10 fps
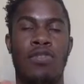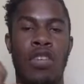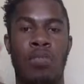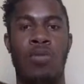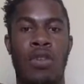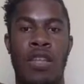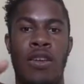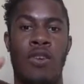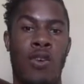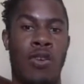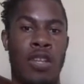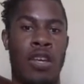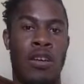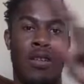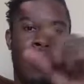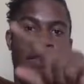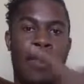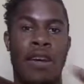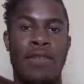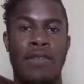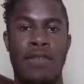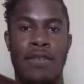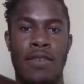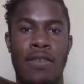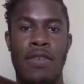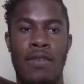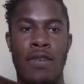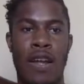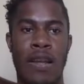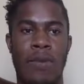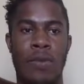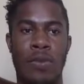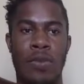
cheaper than all the other slices, right?